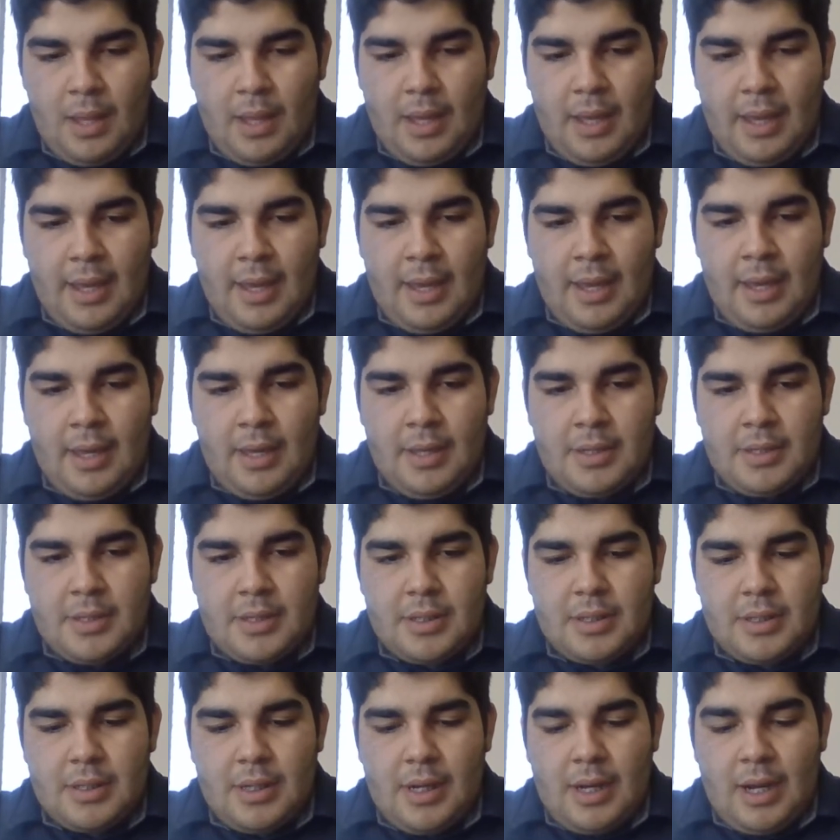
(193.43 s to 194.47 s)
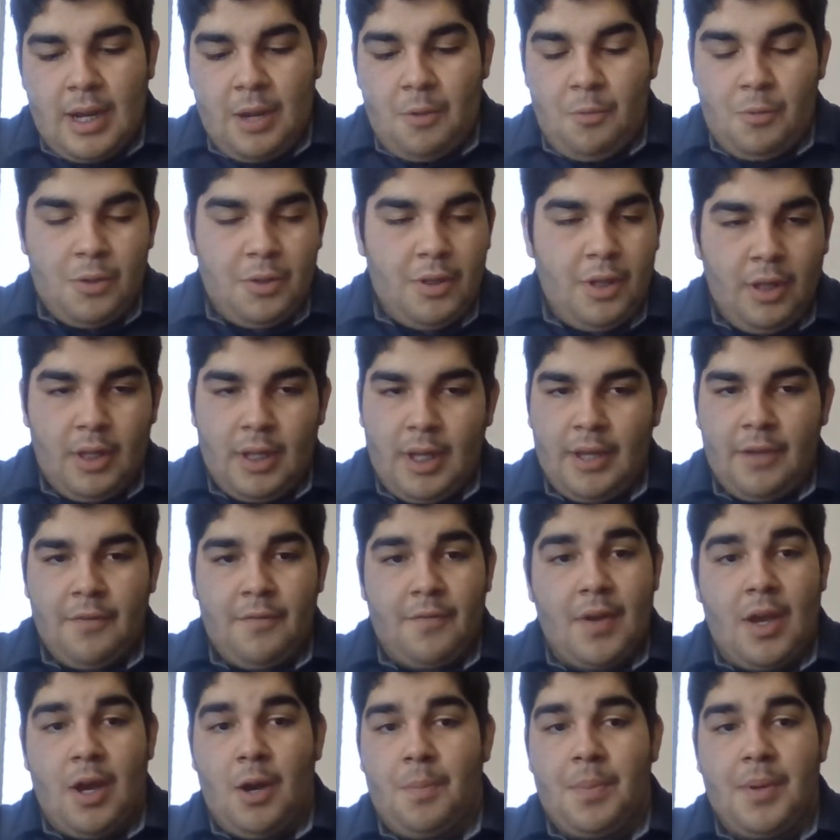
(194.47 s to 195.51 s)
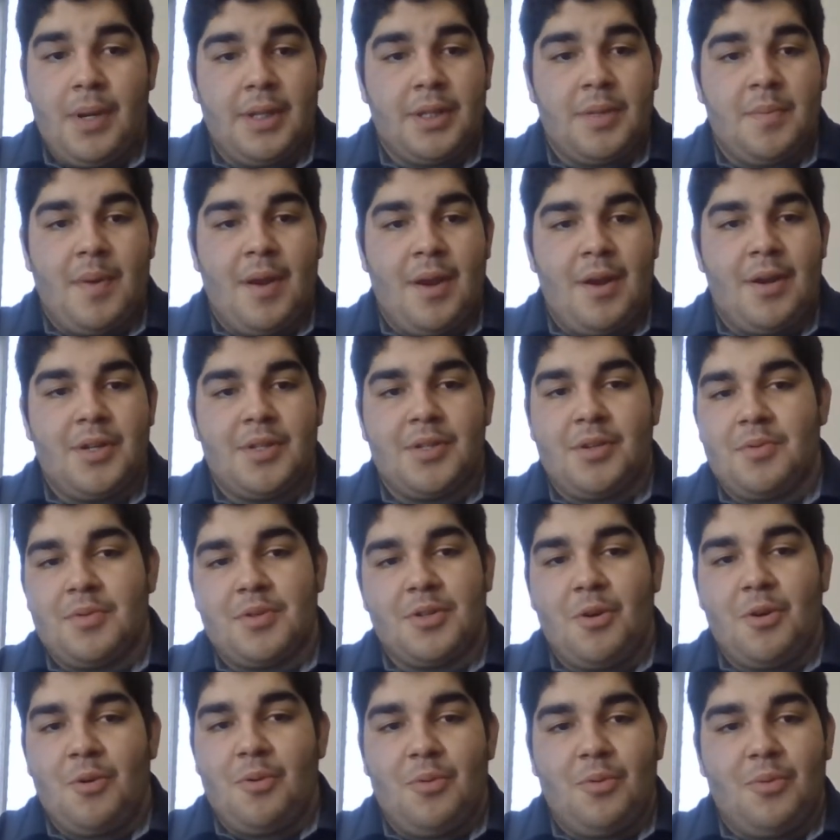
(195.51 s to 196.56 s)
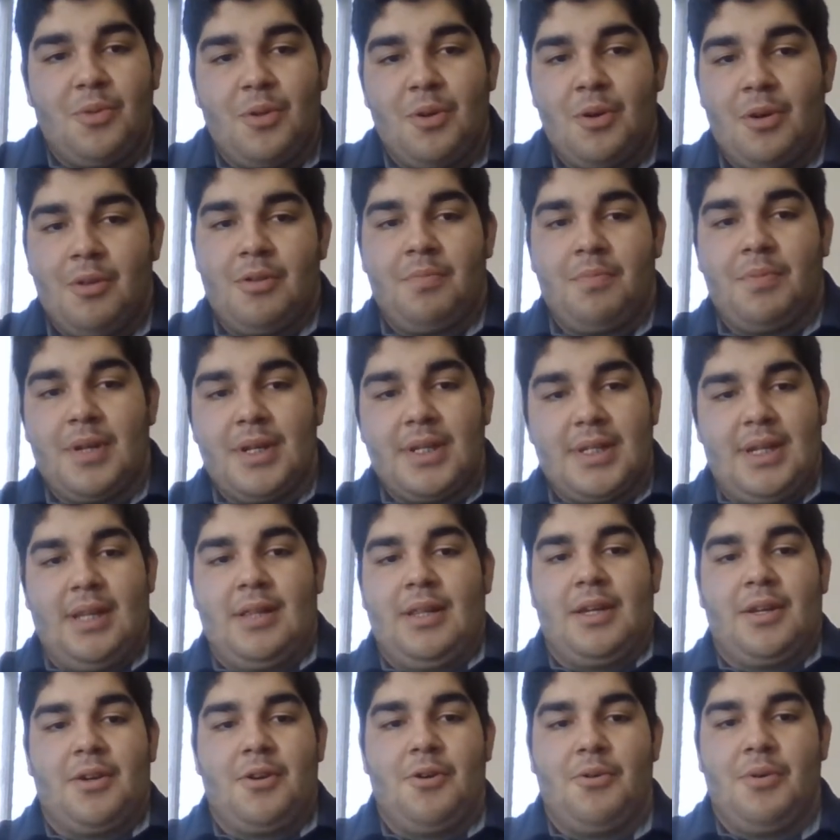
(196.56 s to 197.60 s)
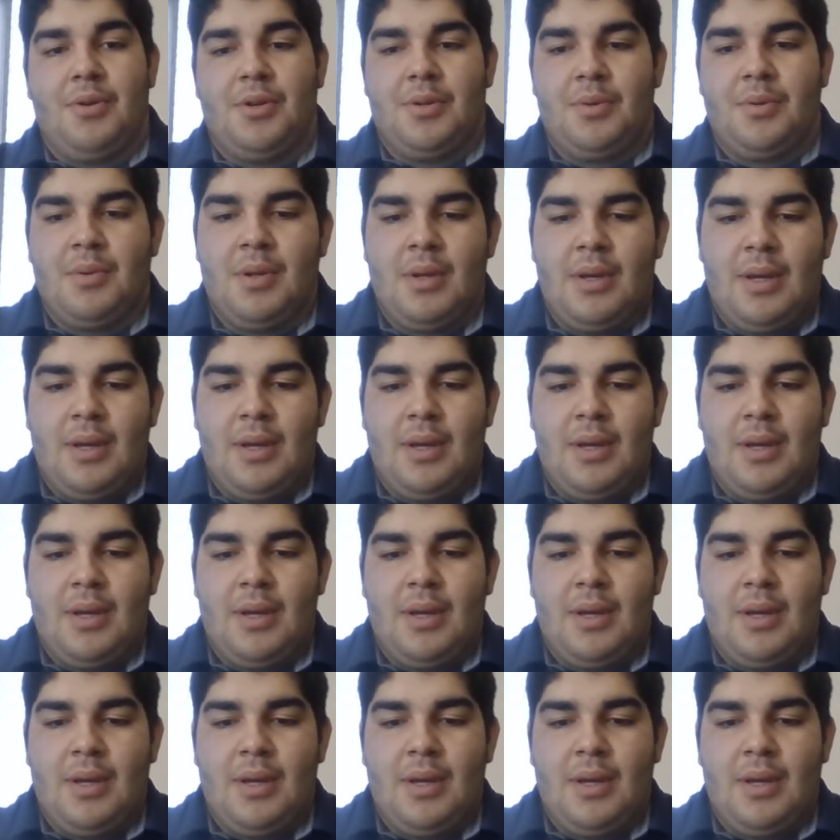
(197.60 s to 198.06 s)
And I really like helping at the parish. There was no other place I liked going